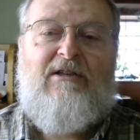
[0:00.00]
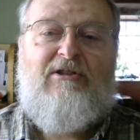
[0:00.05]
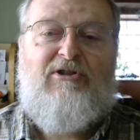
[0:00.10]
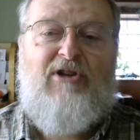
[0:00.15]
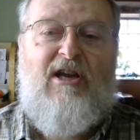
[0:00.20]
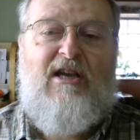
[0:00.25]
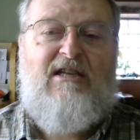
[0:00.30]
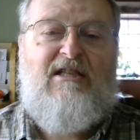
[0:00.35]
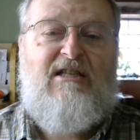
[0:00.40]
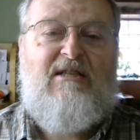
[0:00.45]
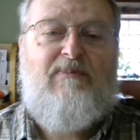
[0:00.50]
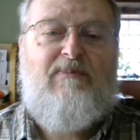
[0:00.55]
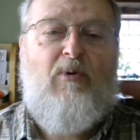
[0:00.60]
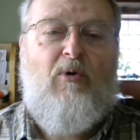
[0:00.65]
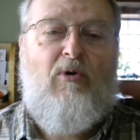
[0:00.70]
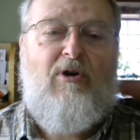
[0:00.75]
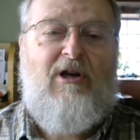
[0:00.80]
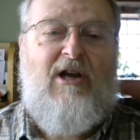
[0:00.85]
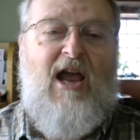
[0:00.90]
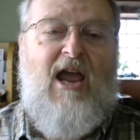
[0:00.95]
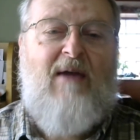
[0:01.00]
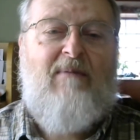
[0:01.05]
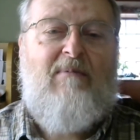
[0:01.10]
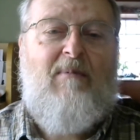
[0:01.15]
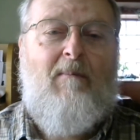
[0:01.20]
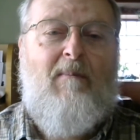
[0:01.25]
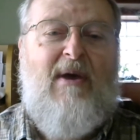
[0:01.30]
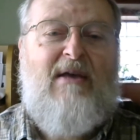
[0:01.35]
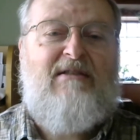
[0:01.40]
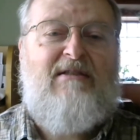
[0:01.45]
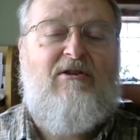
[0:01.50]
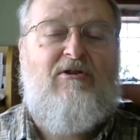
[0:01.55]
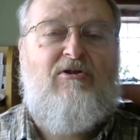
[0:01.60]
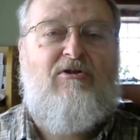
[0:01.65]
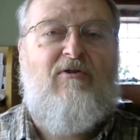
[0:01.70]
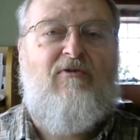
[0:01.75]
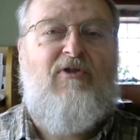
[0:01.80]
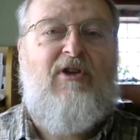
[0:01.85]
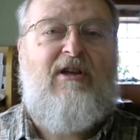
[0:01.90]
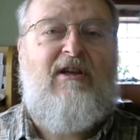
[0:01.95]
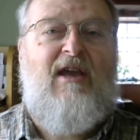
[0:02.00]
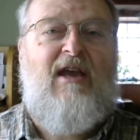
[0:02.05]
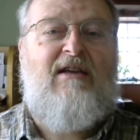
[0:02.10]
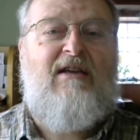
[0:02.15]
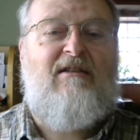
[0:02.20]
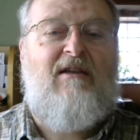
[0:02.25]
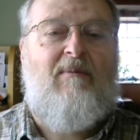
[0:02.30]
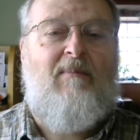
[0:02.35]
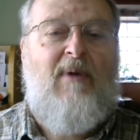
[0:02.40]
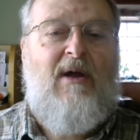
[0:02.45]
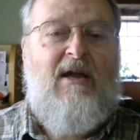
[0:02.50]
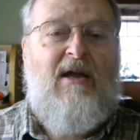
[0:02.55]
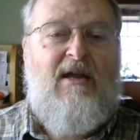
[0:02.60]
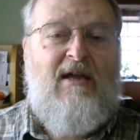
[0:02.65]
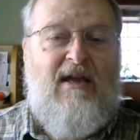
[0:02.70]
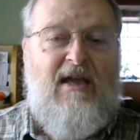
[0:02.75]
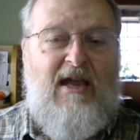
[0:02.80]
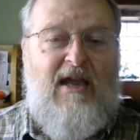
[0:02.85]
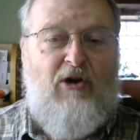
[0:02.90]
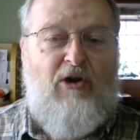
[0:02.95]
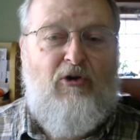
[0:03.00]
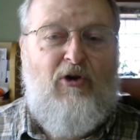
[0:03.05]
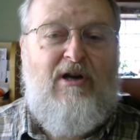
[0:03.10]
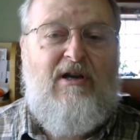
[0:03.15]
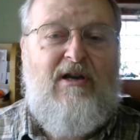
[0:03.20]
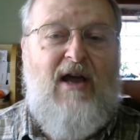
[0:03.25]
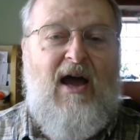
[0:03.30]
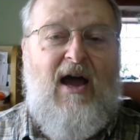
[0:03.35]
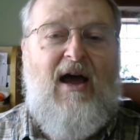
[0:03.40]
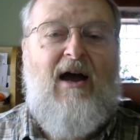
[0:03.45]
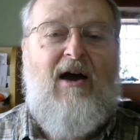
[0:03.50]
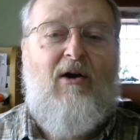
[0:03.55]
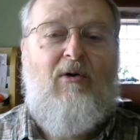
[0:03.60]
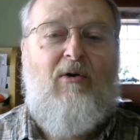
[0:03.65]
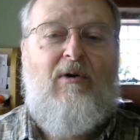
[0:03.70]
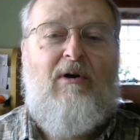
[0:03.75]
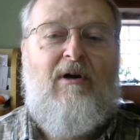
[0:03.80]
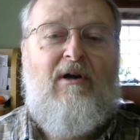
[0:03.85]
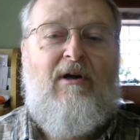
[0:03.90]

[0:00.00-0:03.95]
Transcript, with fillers: Jesus proclaimed the message of the kingdom here and now,